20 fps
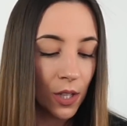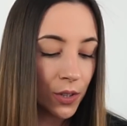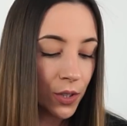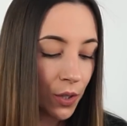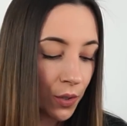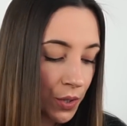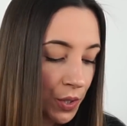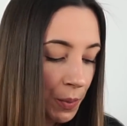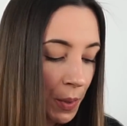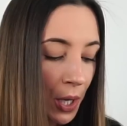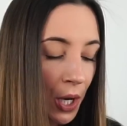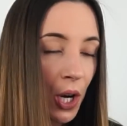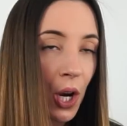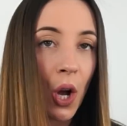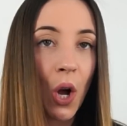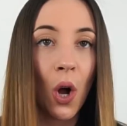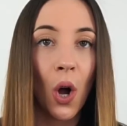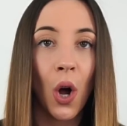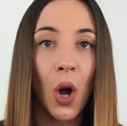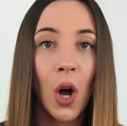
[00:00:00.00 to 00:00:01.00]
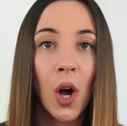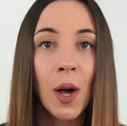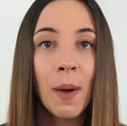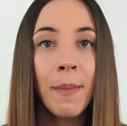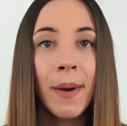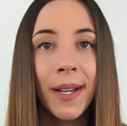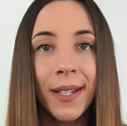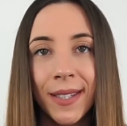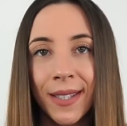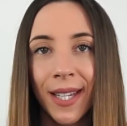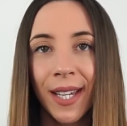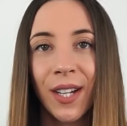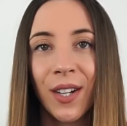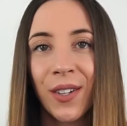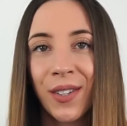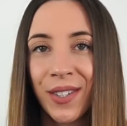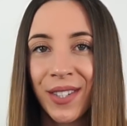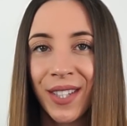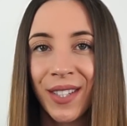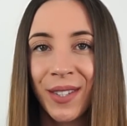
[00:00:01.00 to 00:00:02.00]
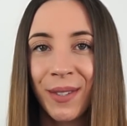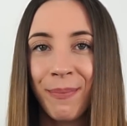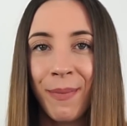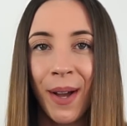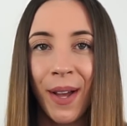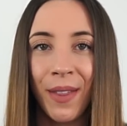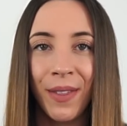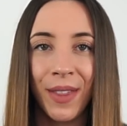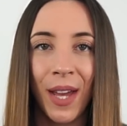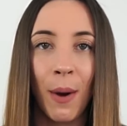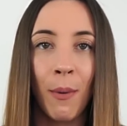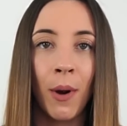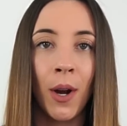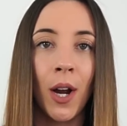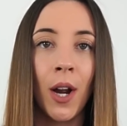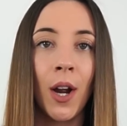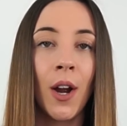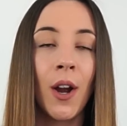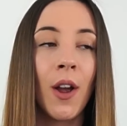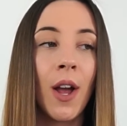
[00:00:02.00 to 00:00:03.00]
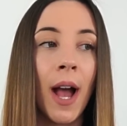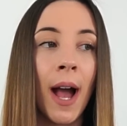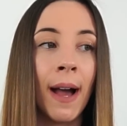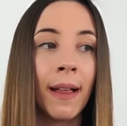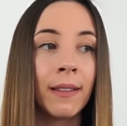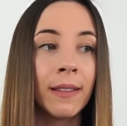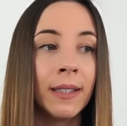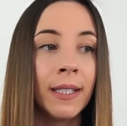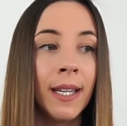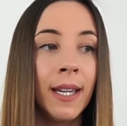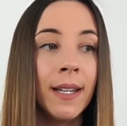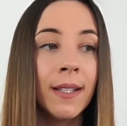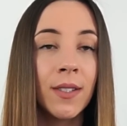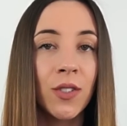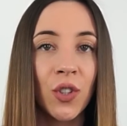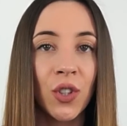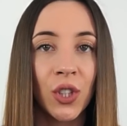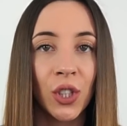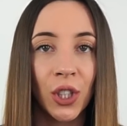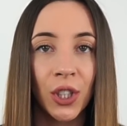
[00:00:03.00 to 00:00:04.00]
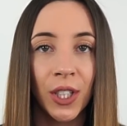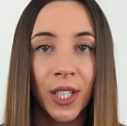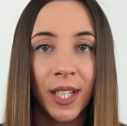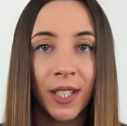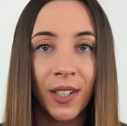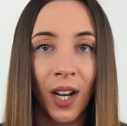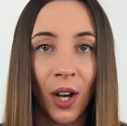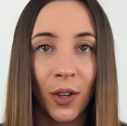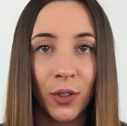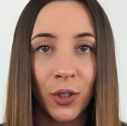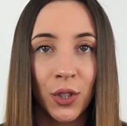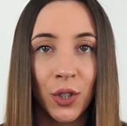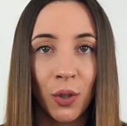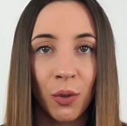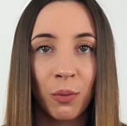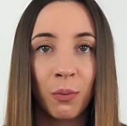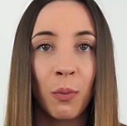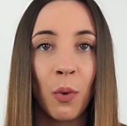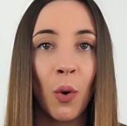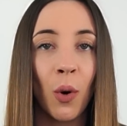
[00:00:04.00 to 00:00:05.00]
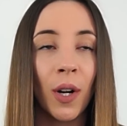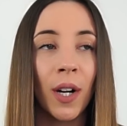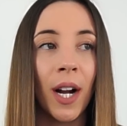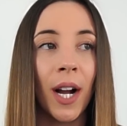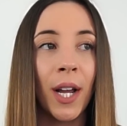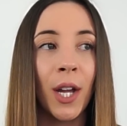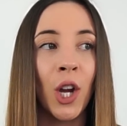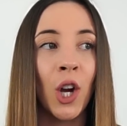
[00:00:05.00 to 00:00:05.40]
those were all my sales this month that were at least $30 or more. I